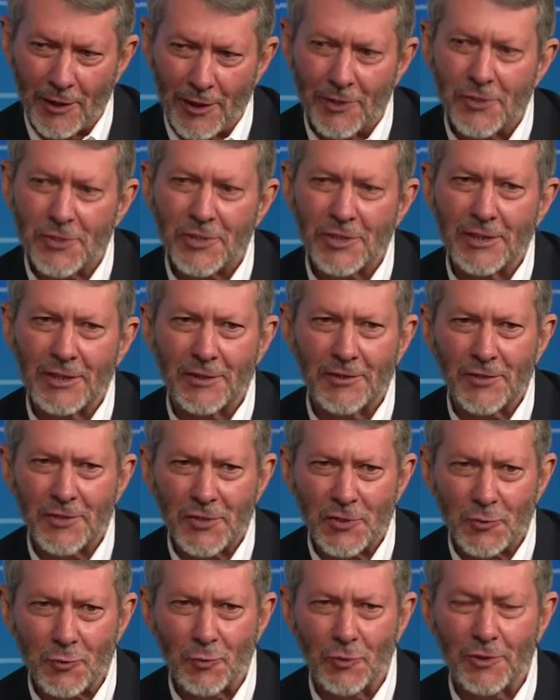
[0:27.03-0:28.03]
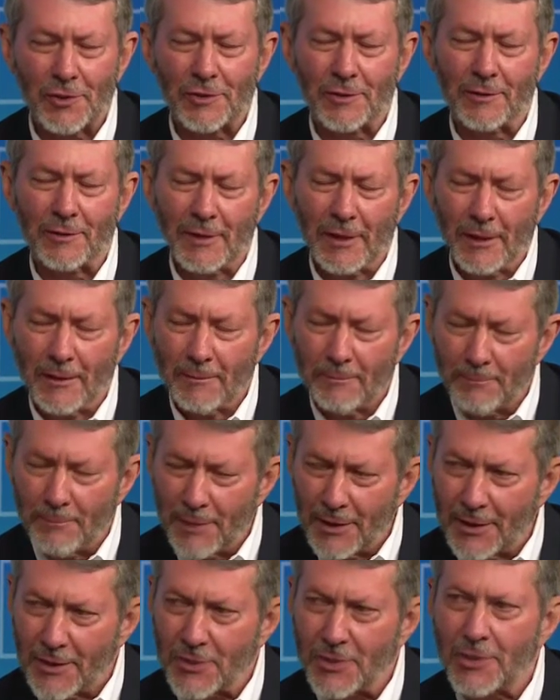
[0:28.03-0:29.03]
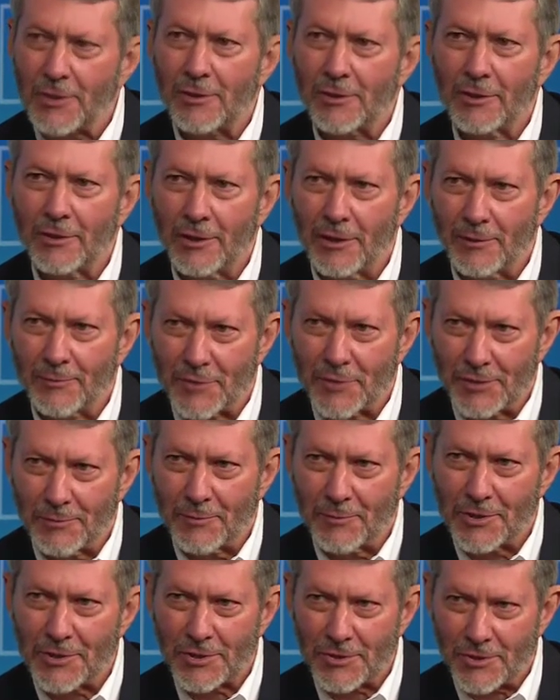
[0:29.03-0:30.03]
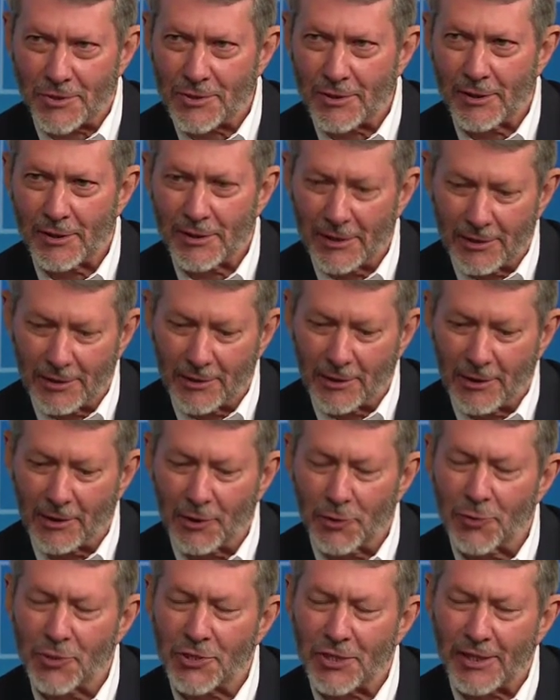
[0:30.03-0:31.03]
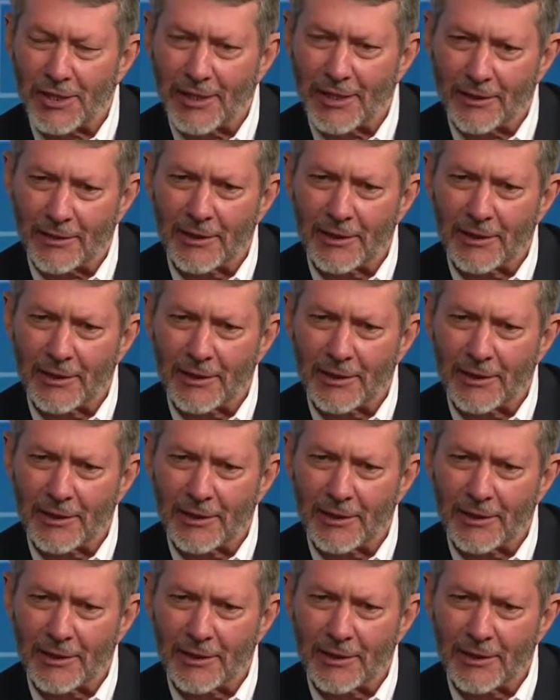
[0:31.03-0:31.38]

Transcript: I understand this is one of the biggest clubs in Louisiana,